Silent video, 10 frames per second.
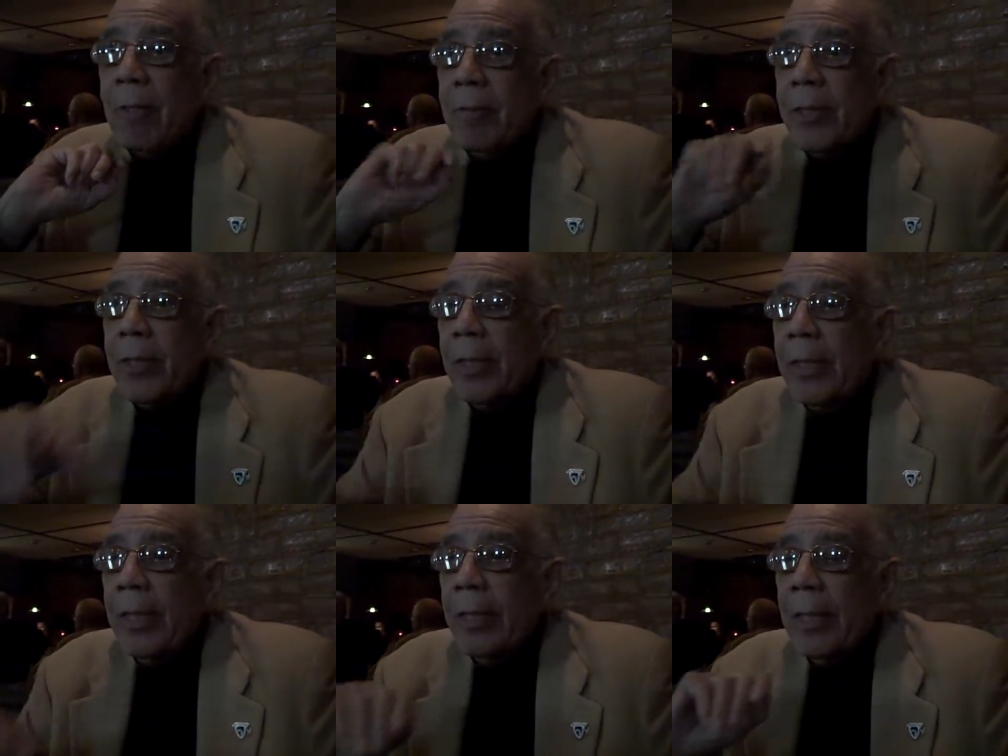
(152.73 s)
I was just a
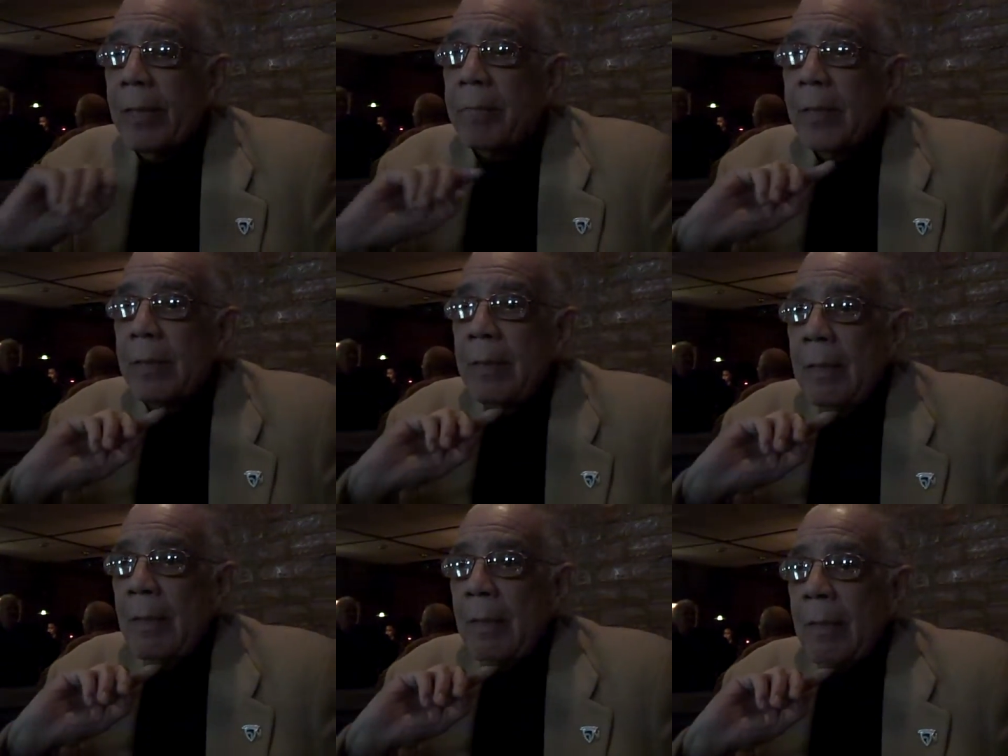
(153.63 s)
kid then, but
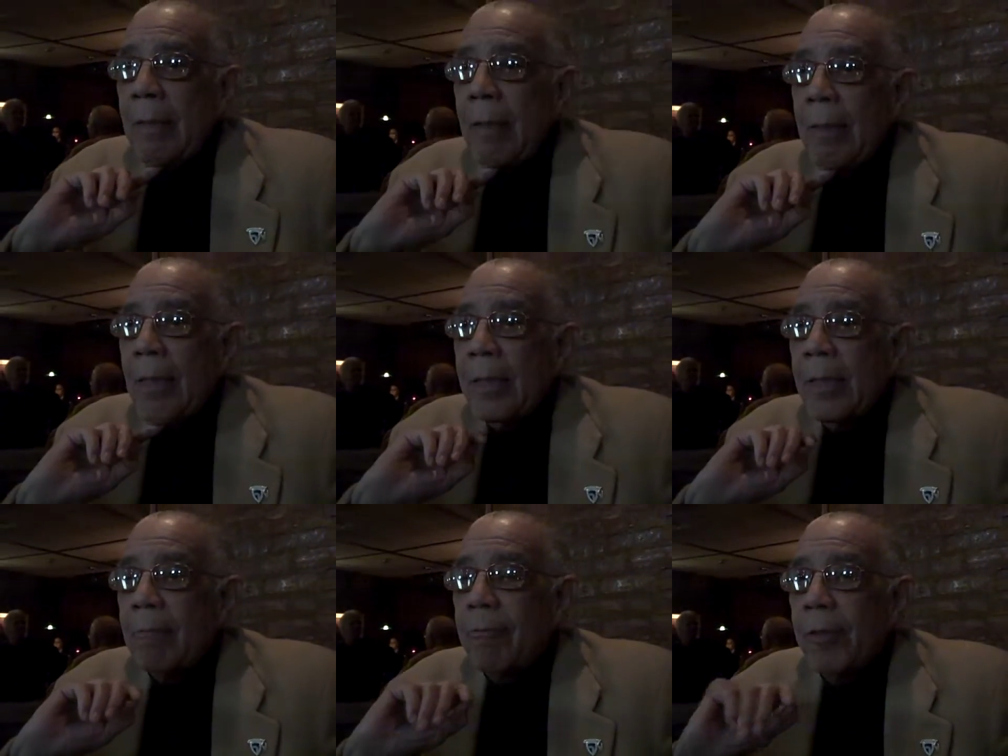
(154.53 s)

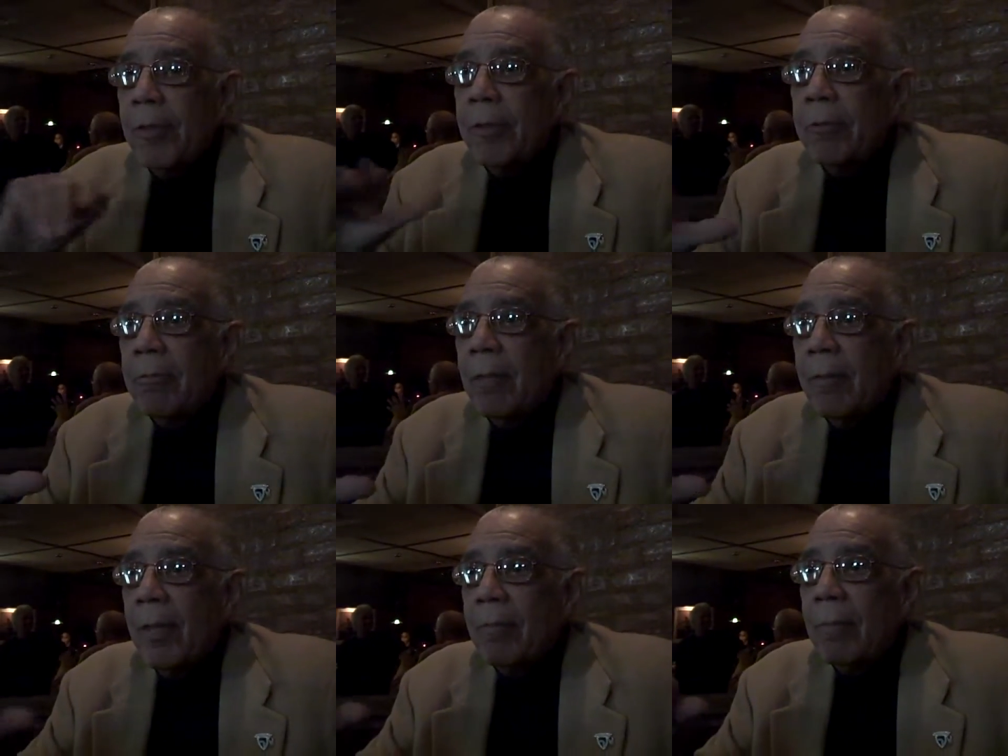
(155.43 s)
1942, I
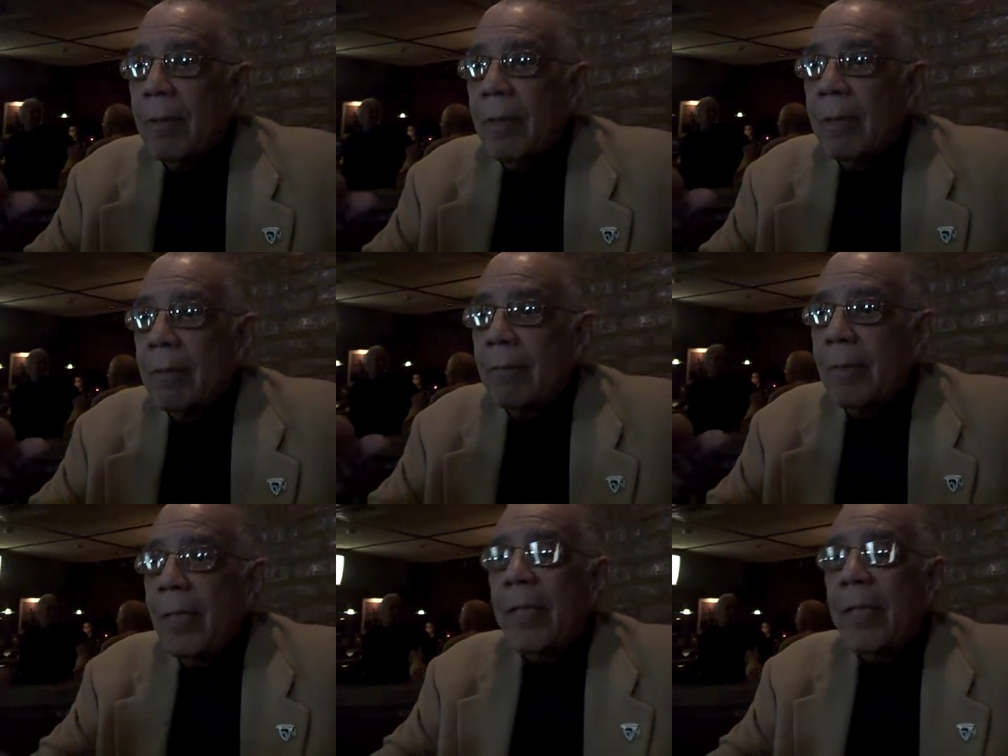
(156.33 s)
mean, they